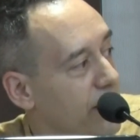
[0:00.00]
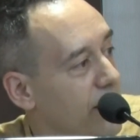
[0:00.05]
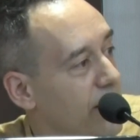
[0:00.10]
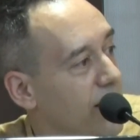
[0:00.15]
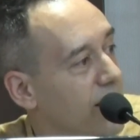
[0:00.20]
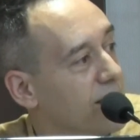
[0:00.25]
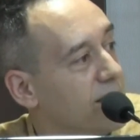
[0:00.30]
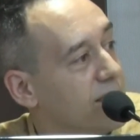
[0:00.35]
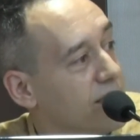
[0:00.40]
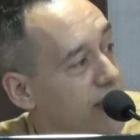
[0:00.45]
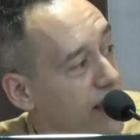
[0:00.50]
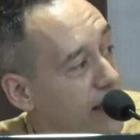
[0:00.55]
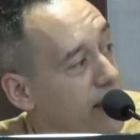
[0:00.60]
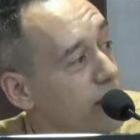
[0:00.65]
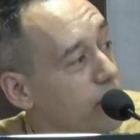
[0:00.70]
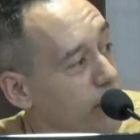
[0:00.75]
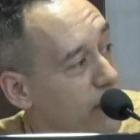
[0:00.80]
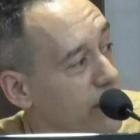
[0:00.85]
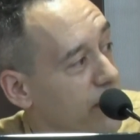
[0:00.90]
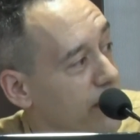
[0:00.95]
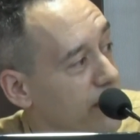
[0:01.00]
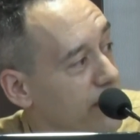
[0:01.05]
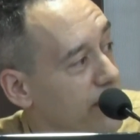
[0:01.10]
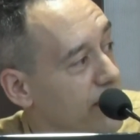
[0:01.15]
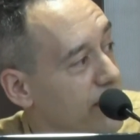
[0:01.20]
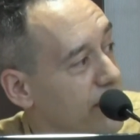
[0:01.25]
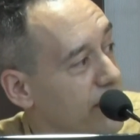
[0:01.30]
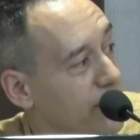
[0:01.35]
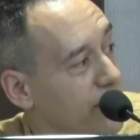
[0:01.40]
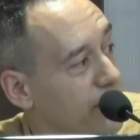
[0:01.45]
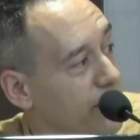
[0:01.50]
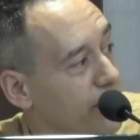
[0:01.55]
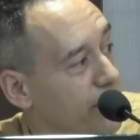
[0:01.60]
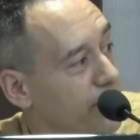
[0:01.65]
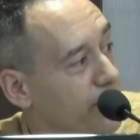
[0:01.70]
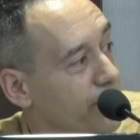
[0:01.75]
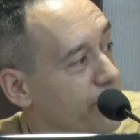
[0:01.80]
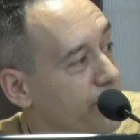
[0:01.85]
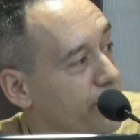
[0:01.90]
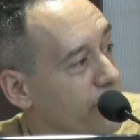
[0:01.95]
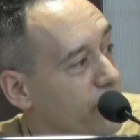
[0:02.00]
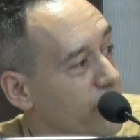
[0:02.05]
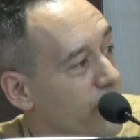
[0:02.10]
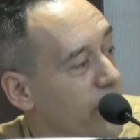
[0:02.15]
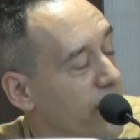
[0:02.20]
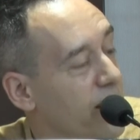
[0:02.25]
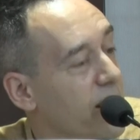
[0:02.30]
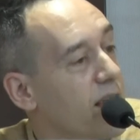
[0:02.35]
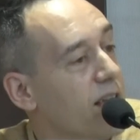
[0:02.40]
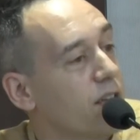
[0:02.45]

It stays with us. Right?